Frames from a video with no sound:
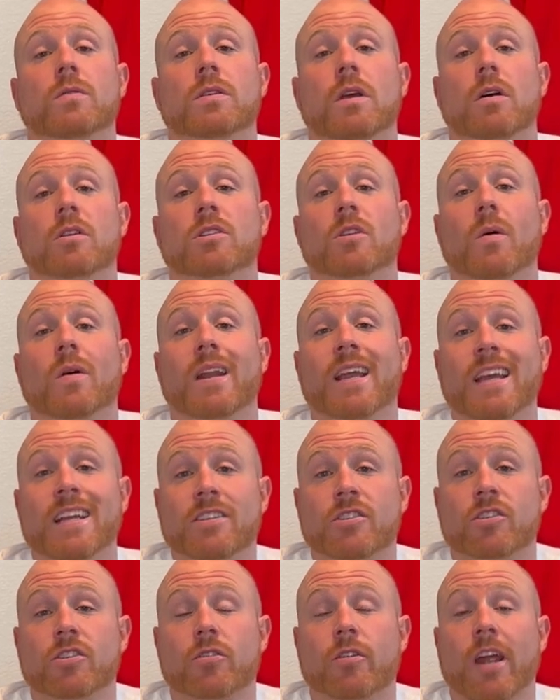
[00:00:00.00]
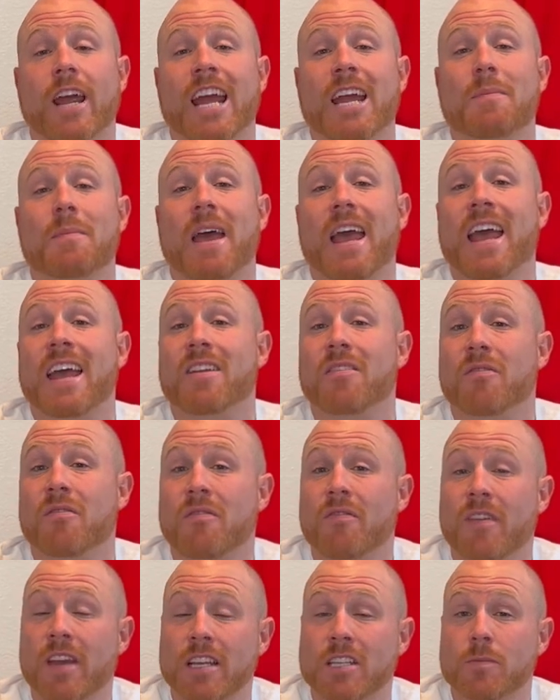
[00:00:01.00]
us also on Instagram and
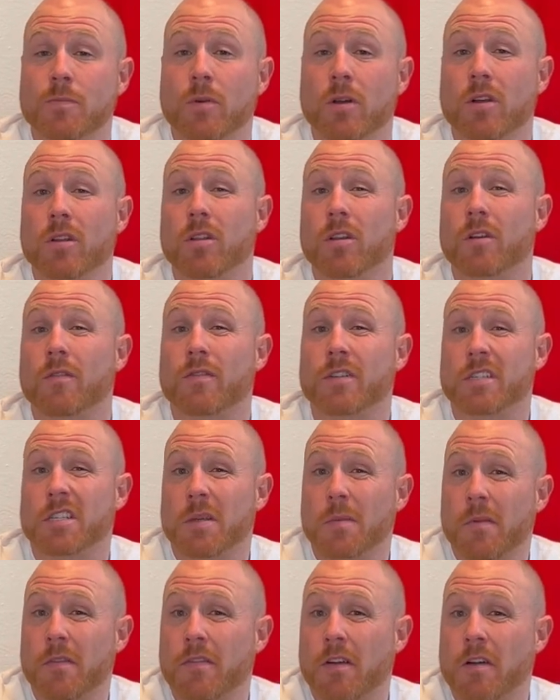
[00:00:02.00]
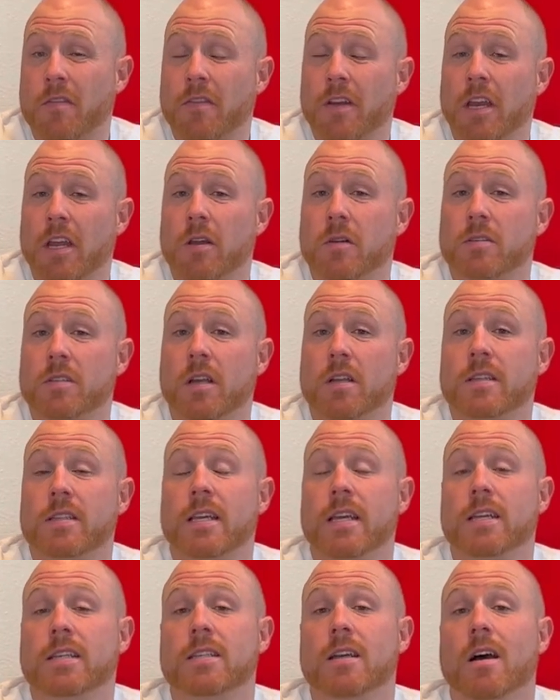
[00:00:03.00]
Facebook. Look for some of our videos on
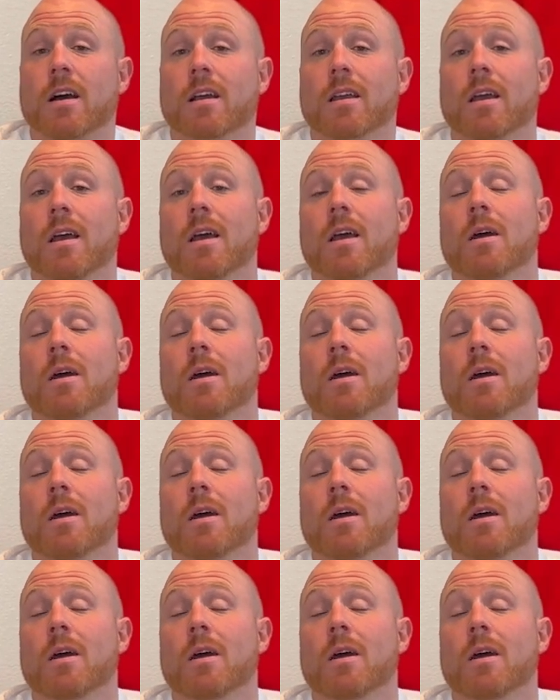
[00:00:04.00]
TikTok.